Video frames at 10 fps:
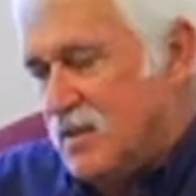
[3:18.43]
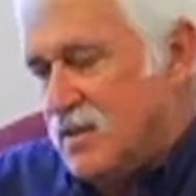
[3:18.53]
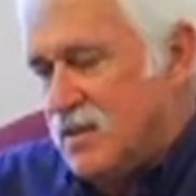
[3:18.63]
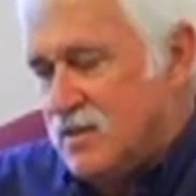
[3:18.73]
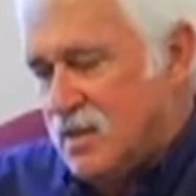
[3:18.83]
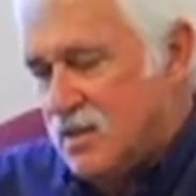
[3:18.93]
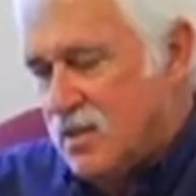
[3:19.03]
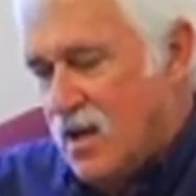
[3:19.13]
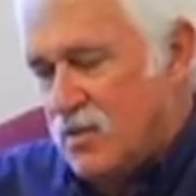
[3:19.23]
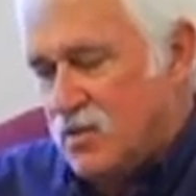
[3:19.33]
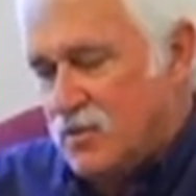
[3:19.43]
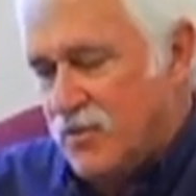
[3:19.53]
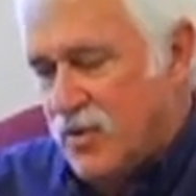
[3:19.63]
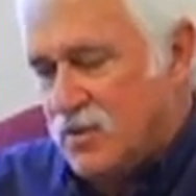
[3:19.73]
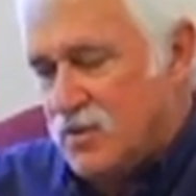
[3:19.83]
In this Saunders
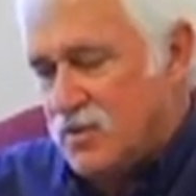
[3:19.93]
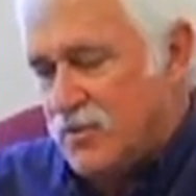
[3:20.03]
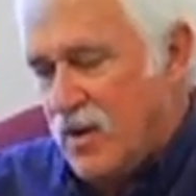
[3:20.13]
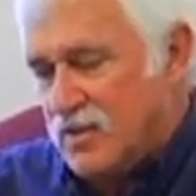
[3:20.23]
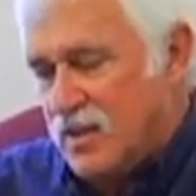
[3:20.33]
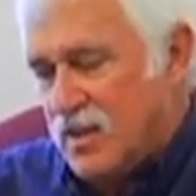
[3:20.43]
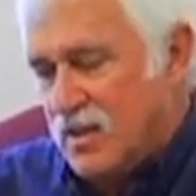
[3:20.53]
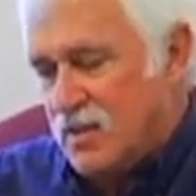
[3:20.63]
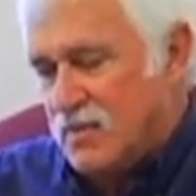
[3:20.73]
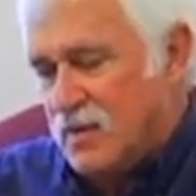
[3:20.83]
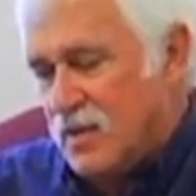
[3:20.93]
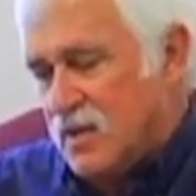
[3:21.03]
versus Vautier,